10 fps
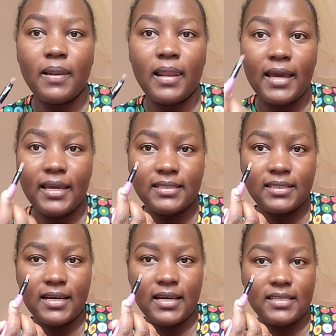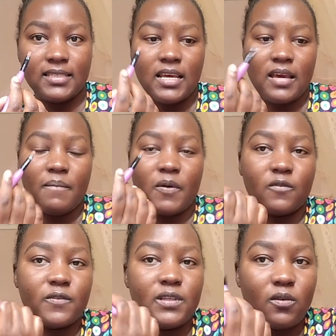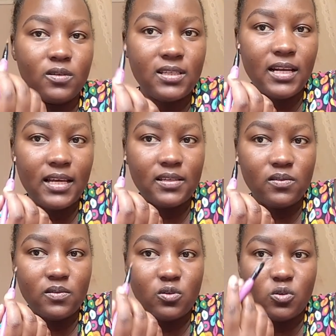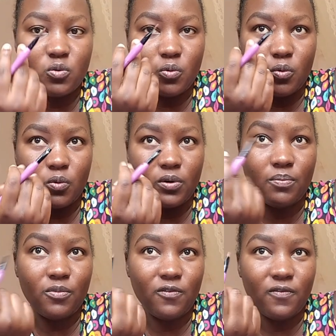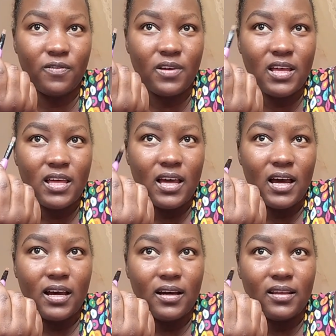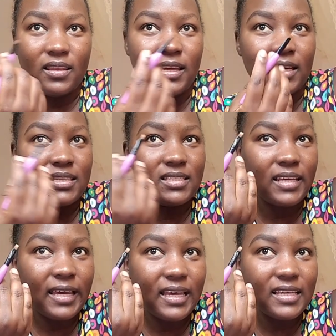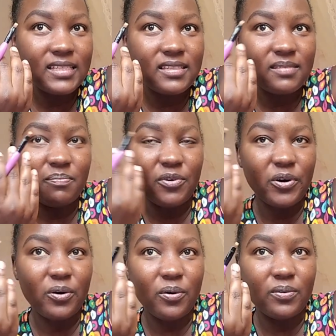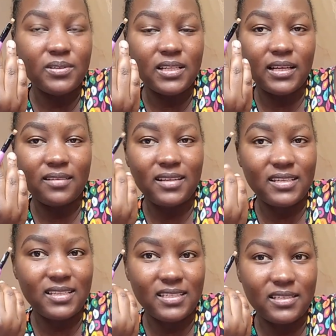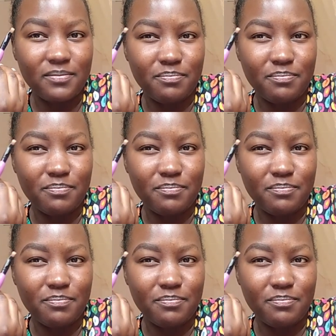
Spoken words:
carefully. And then apply it right under your brow on the line that we had drawn first, carefully.